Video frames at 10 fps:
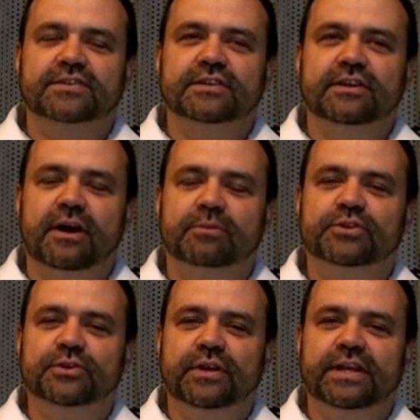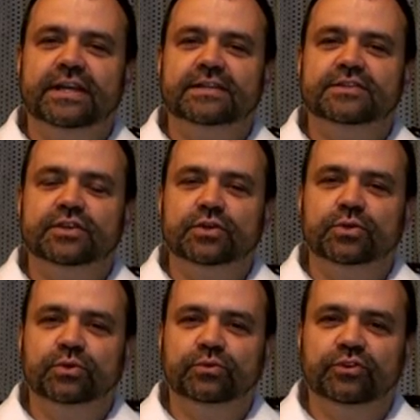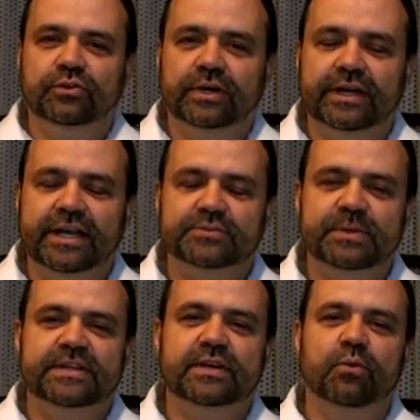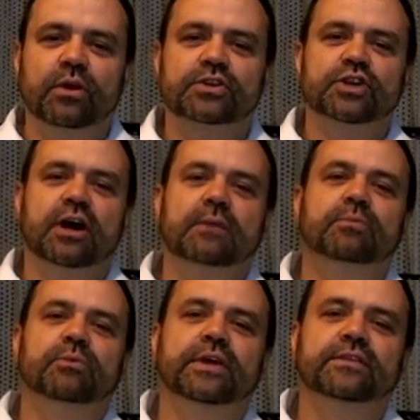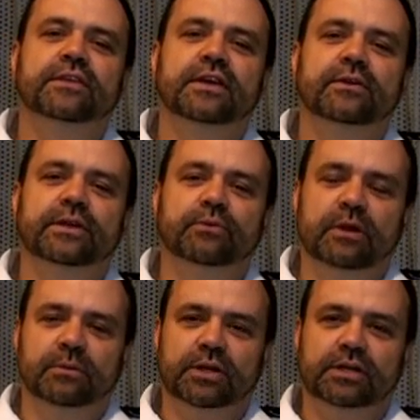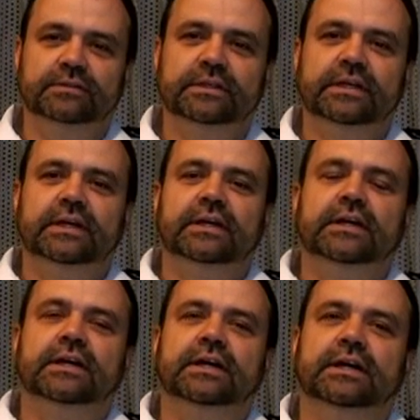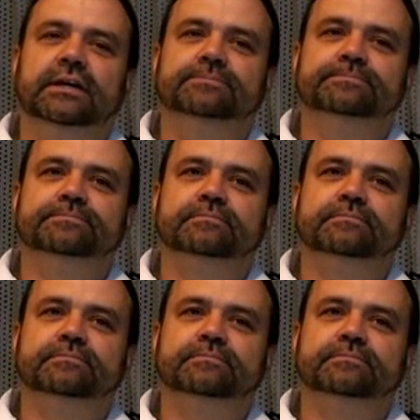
excellent opportunity to do an HPT workshop with Geary Rummler, um,